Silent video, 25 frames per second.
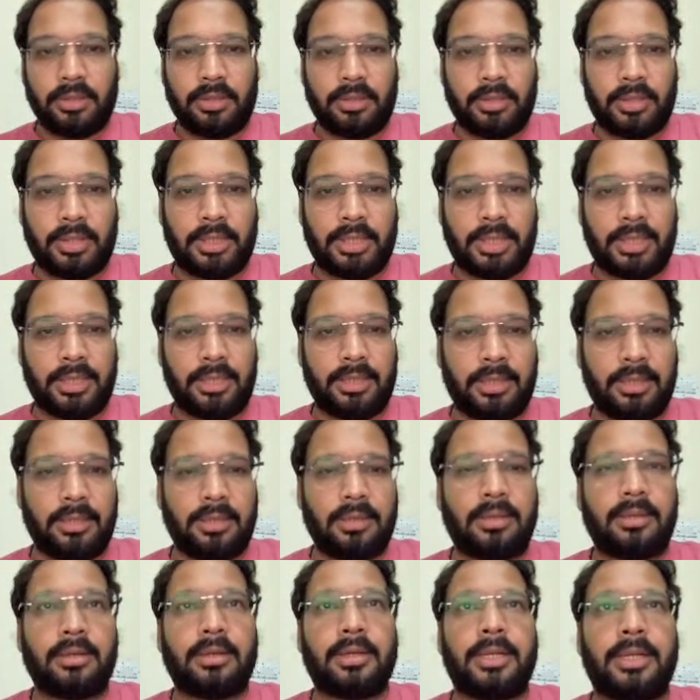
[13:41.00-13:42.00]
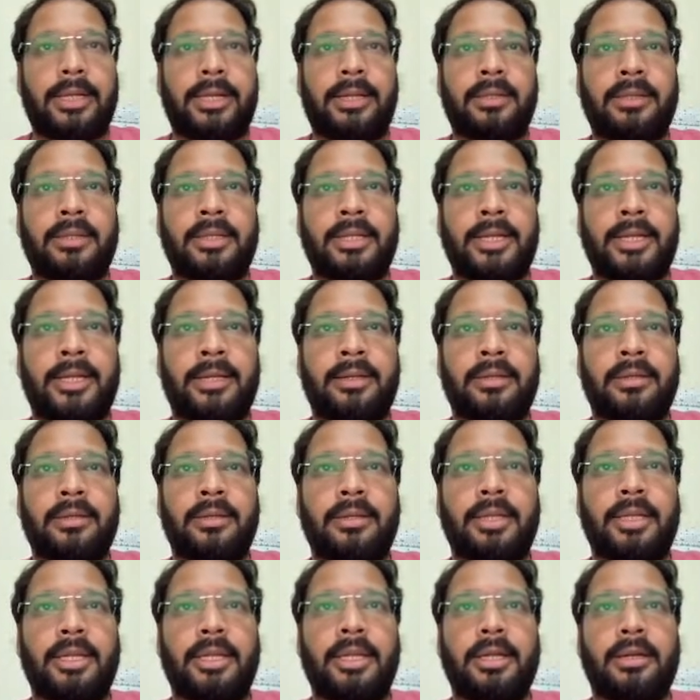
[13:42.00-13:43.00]
null, and then
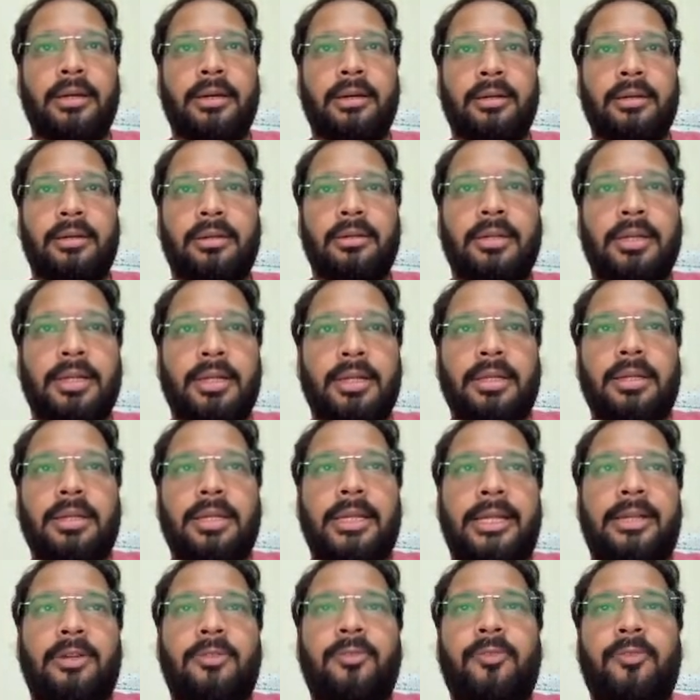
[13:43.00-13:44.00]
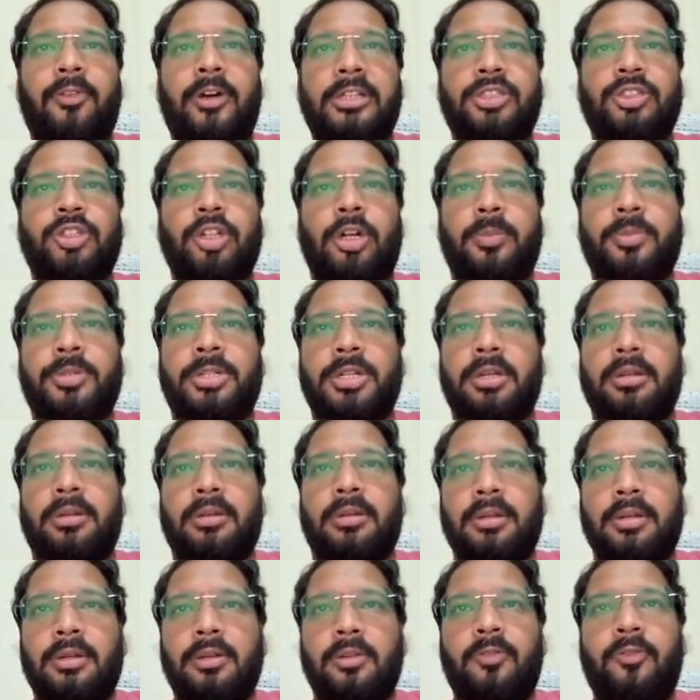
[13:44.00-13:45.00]
here like first option,
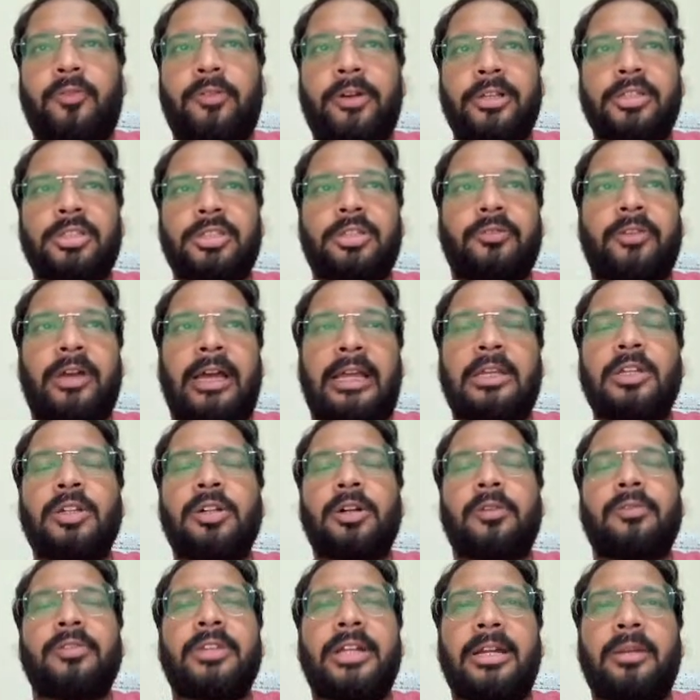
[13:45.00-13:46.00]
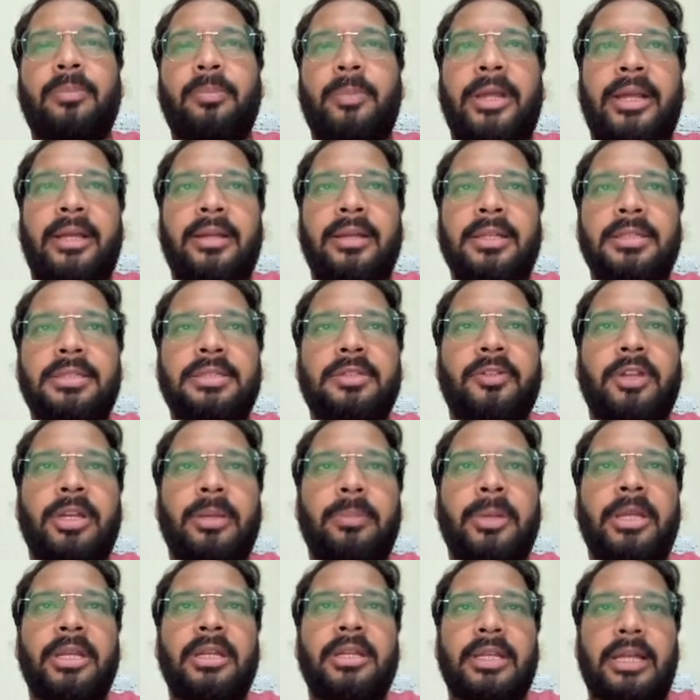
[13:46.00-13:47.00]
first value of that pick list will
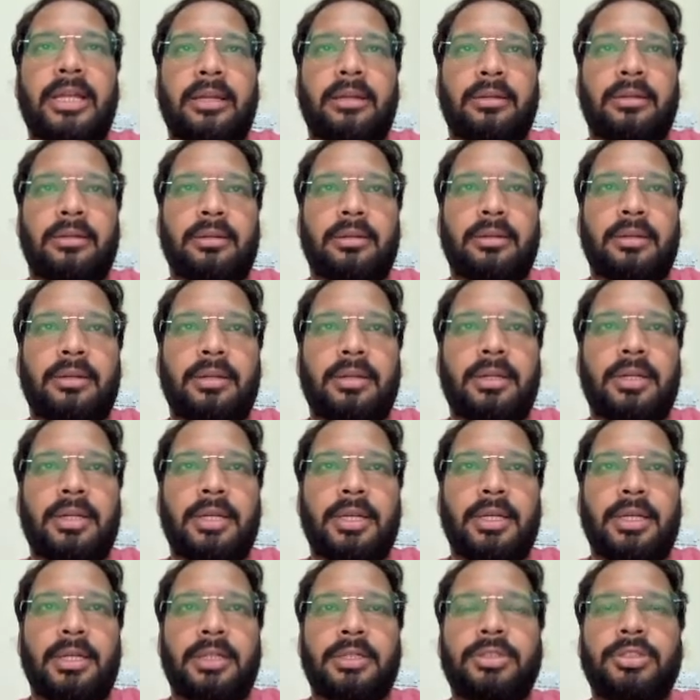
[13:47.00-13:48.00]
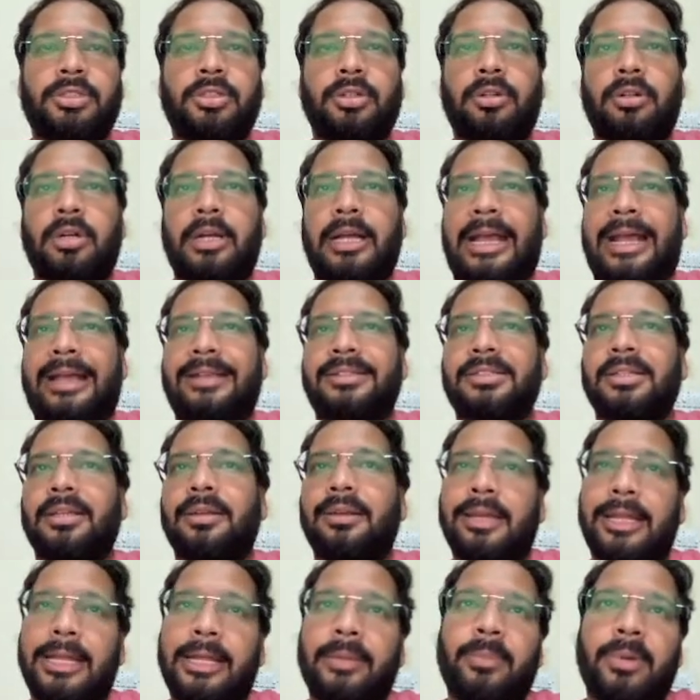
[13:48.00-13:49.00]
be none. So as a
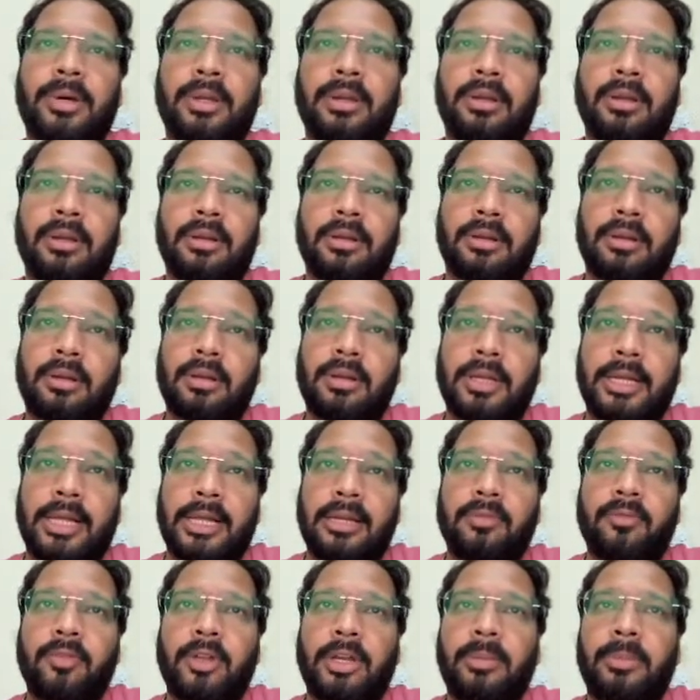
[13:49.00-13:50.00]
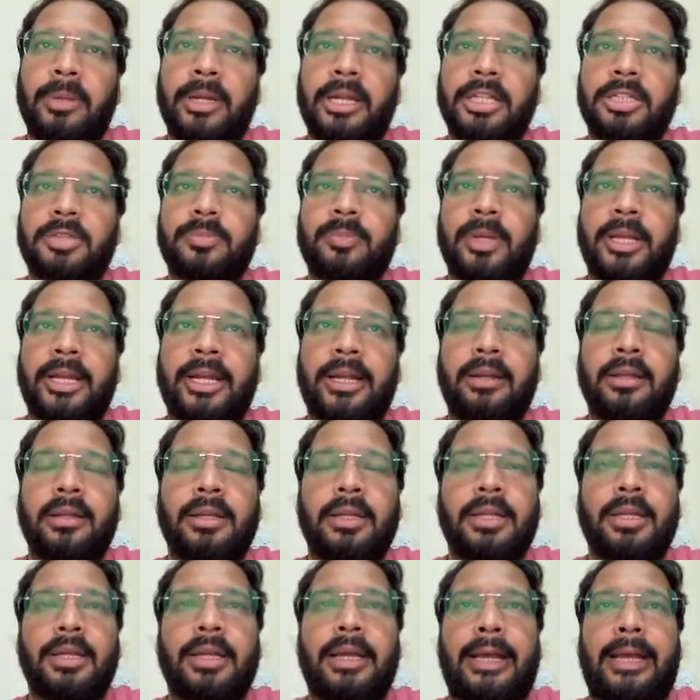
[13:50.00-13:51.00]
label, none will be displayed,
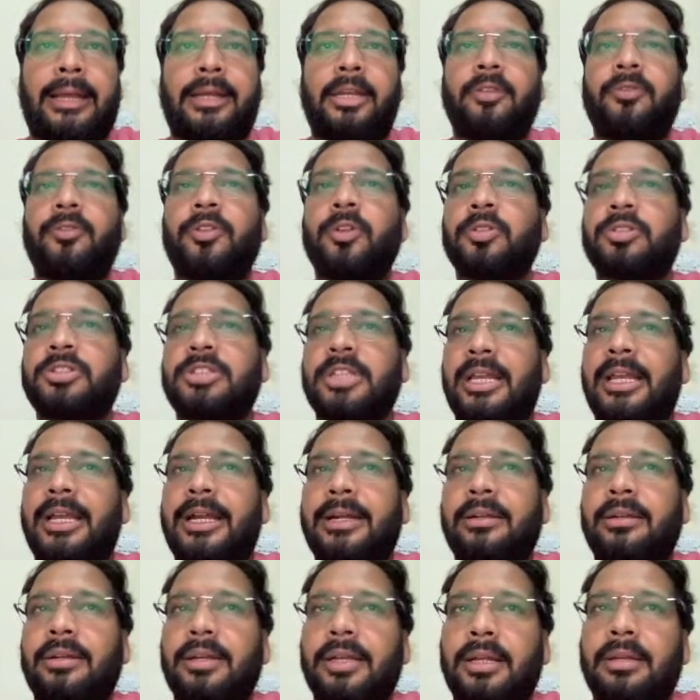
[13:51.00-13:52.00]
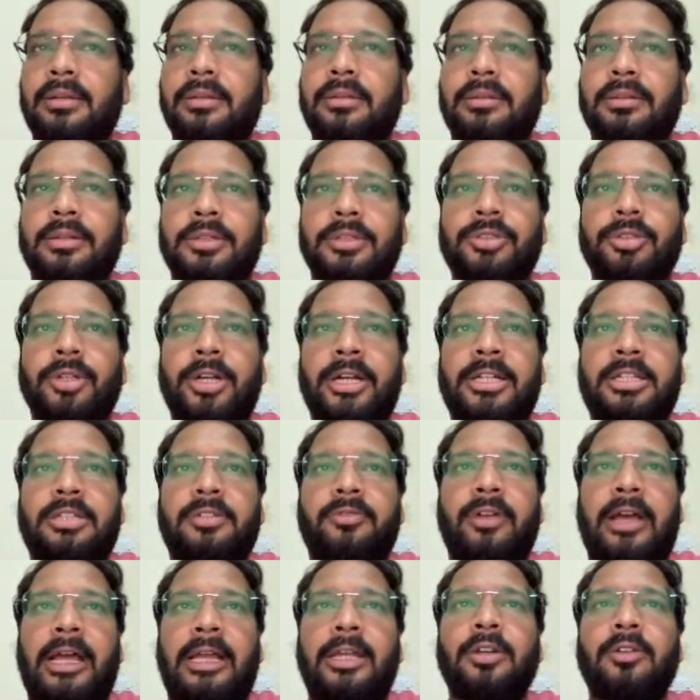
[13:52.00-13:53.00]
and if you select none, so its
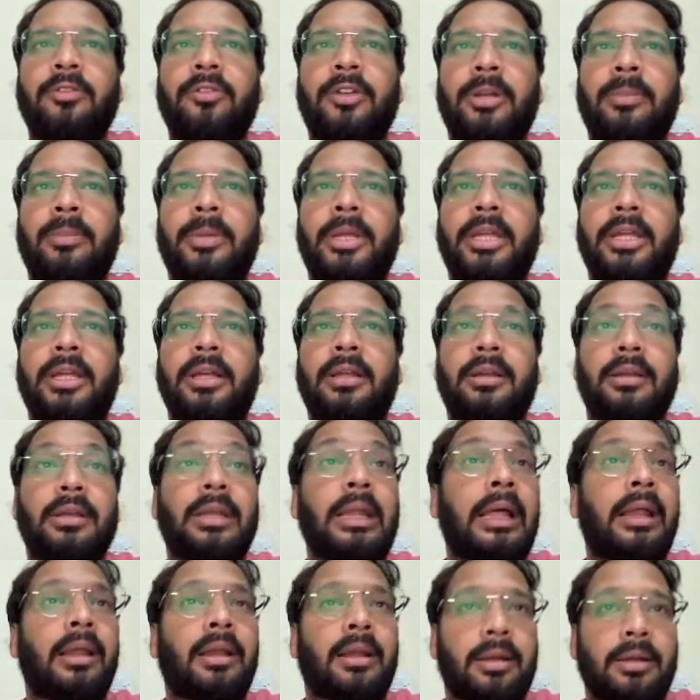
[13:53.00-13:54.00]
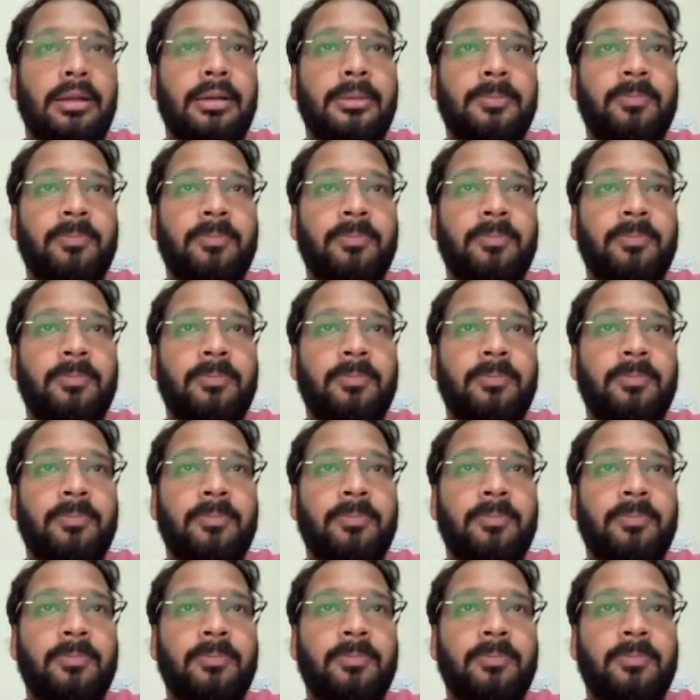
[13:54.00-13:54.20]
value will be null,